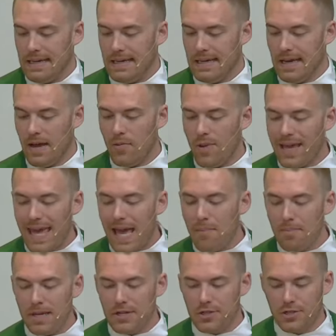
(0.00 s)
And we
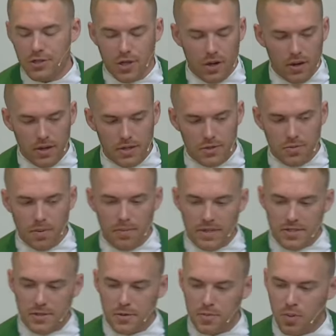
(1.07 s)
can't be discouraged when we
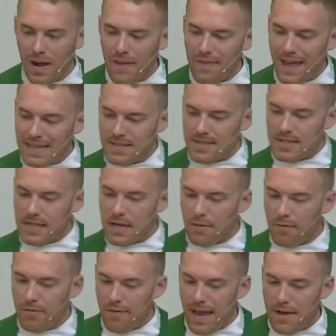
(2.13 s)
spread that seed of
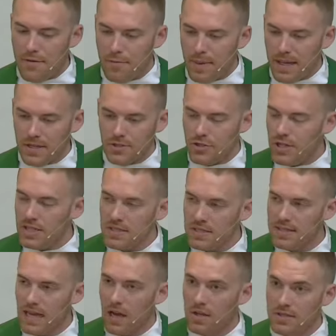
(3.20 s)
faith, because Jesus
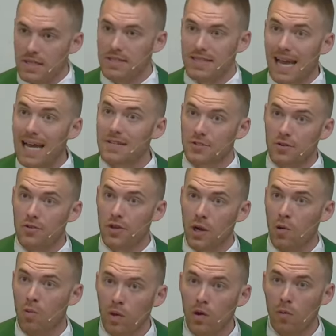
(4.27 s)
tells us, yes,
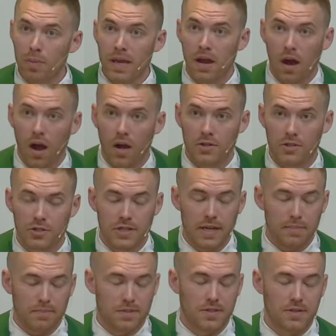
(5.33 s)
there will be
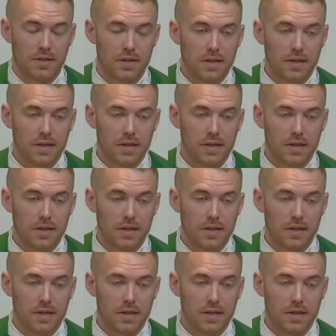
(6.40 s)
hardships.